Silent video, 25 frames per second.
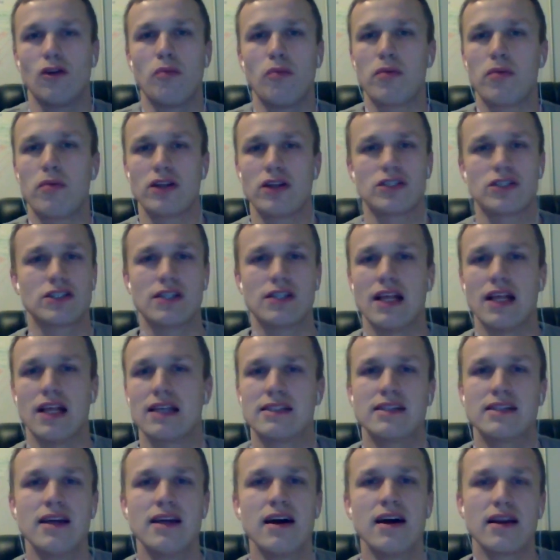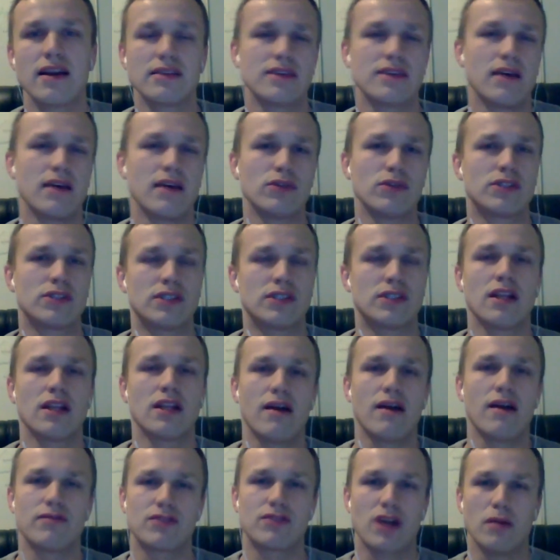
operations last year and they would still have